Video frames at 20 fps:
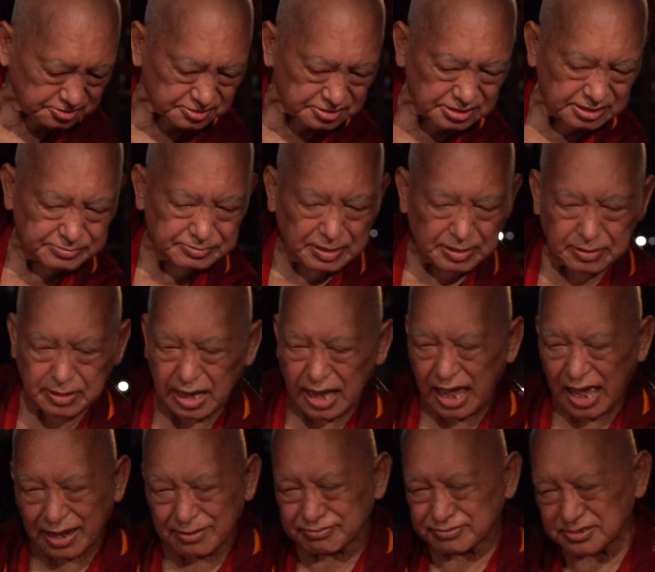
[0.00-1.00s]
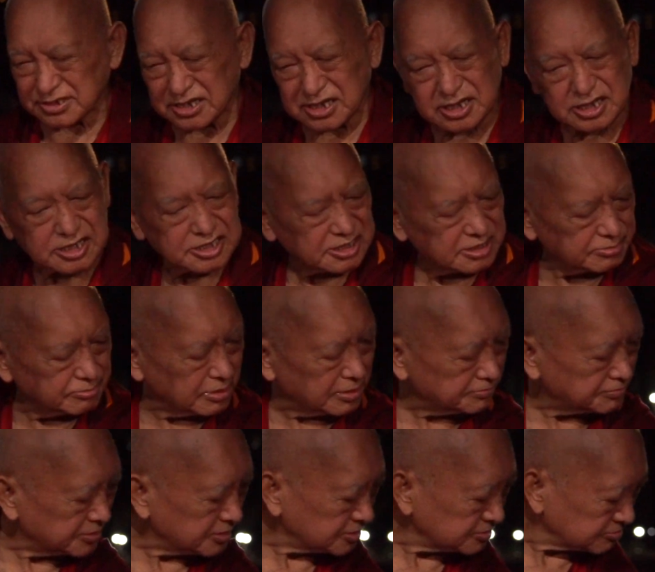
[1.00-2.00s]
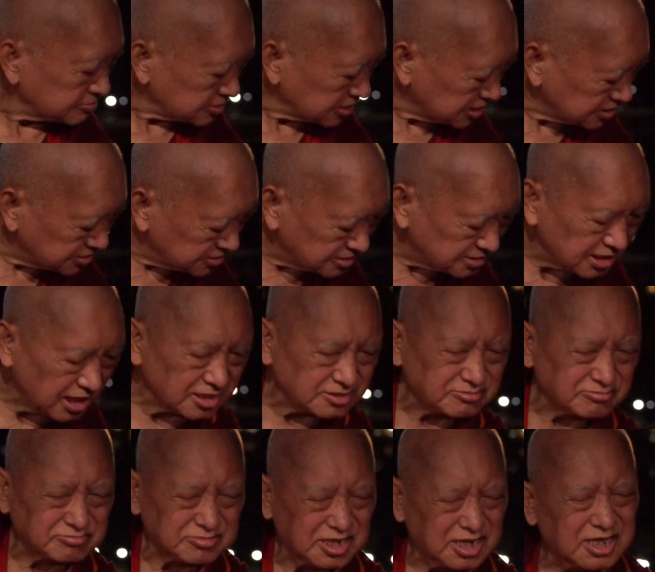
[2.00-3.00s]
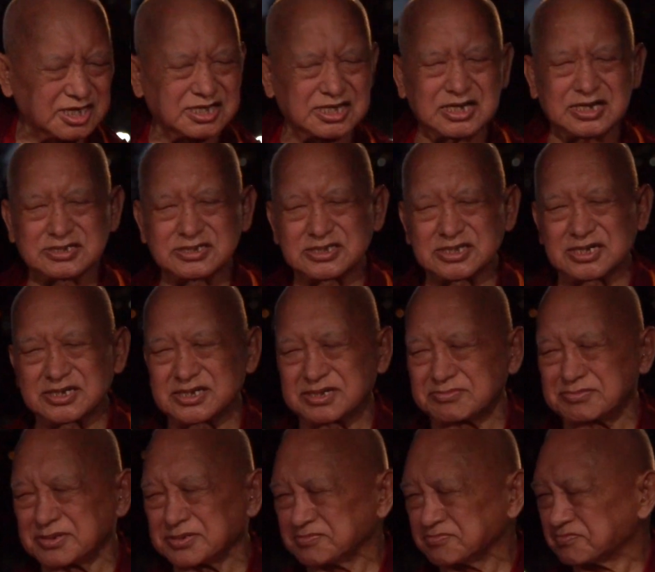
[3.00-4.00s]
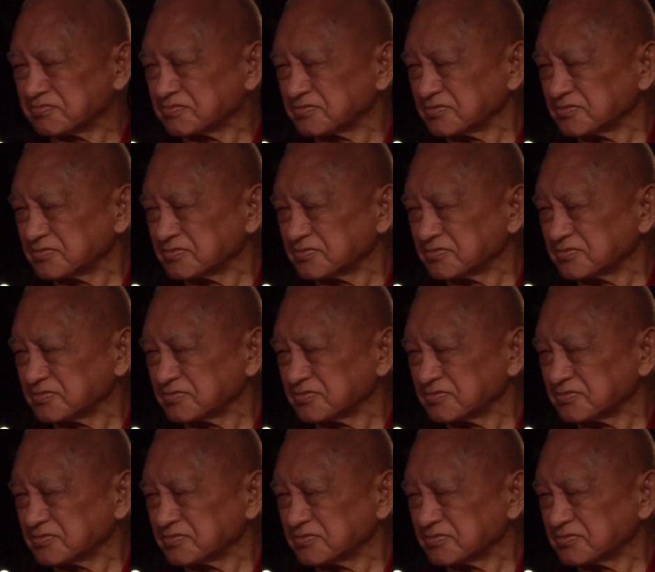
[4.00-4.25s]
if you help human being, insect, any sentient being.